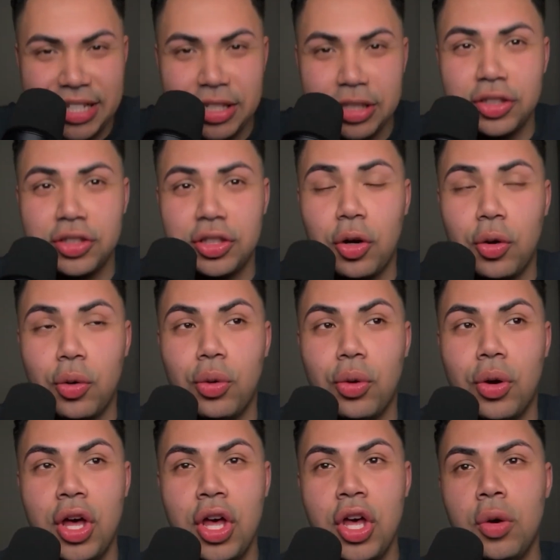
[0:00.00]

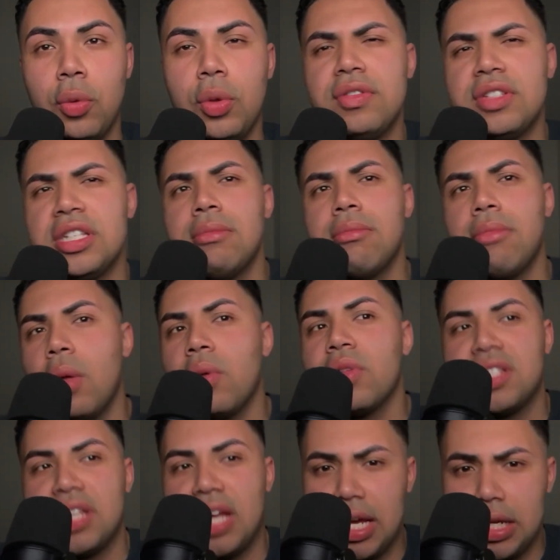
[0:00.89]
So we've seen
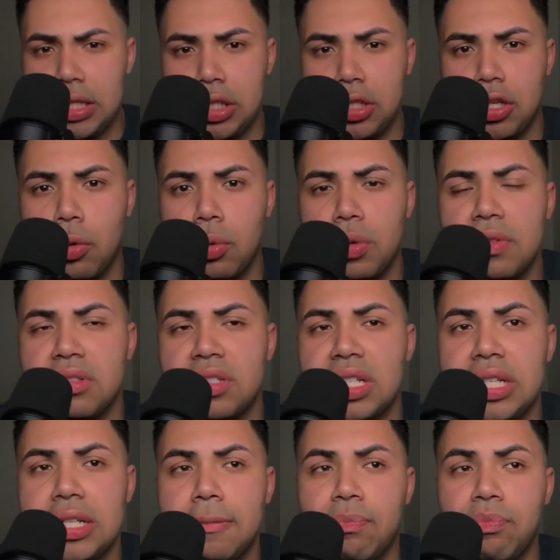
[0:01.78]
both sides, you know. We've
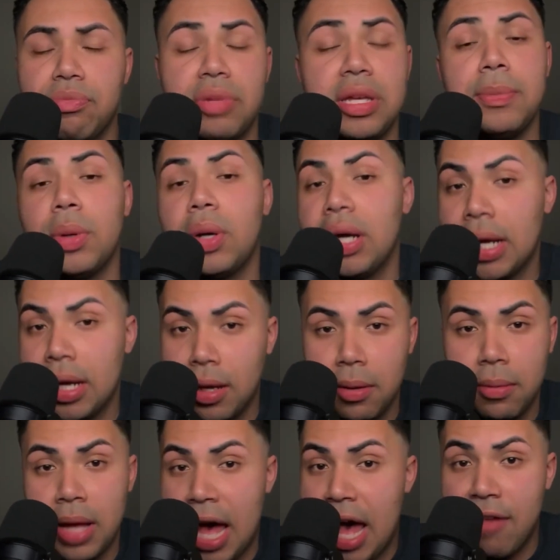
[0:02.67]
seen people
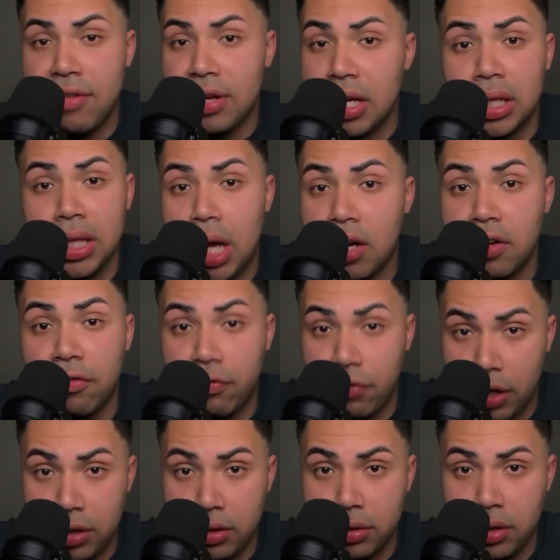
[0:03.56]
having a lot of
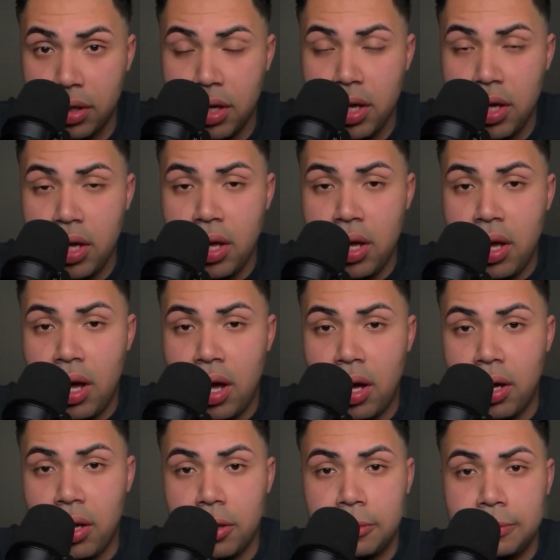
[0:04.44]
fun
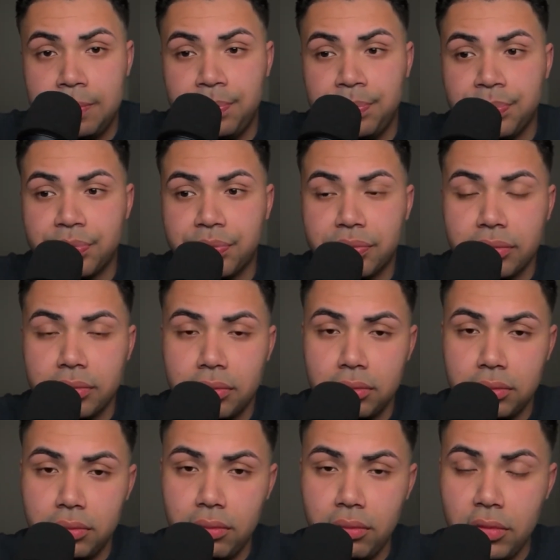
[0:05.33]
um,
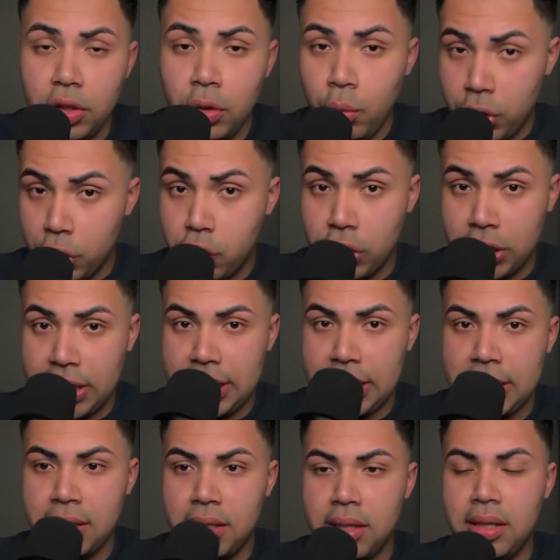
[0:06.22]
with
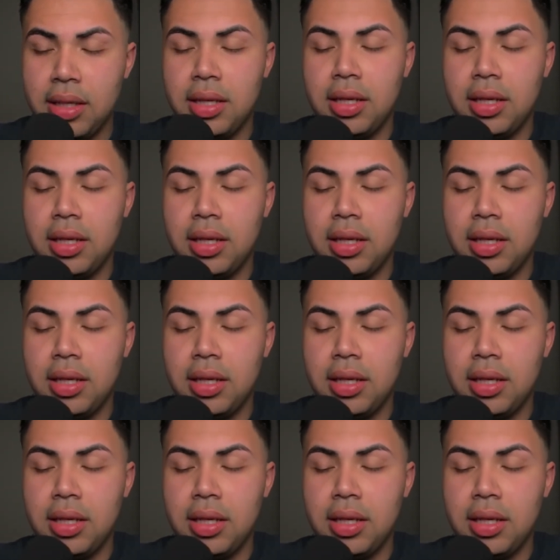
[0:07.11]
drinking,